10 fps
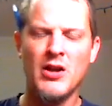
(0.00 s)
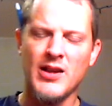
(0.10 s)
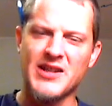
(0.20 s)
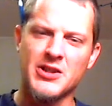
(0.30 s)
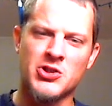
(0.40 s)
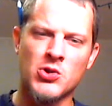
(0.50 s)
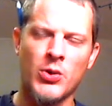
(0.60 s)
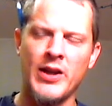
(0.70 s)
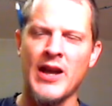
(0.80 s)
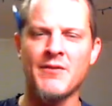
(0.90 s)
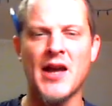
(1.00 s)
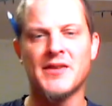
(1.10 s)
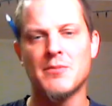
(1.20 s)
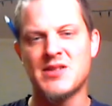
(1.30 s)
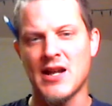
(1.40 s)
Like Detroit, I've
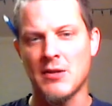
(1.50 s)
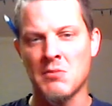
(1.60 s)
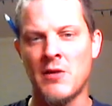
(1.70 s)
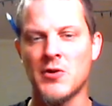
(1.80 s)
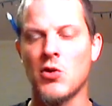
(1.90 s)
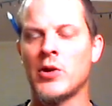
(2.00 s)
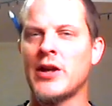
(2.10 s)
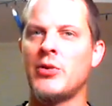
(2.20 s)
got them taking Melvin Gordon.